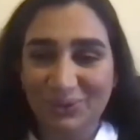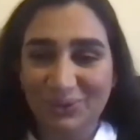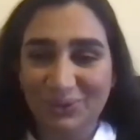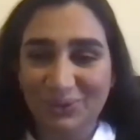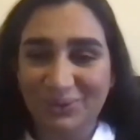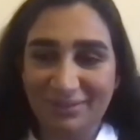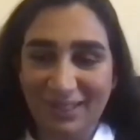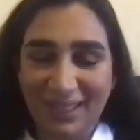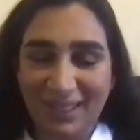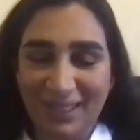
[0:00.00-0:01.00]
You too.
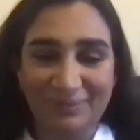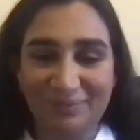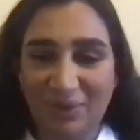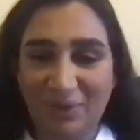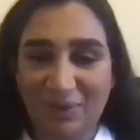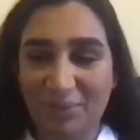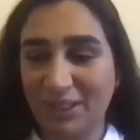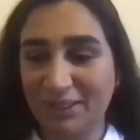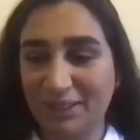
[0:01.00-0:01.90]
Yalla, take care.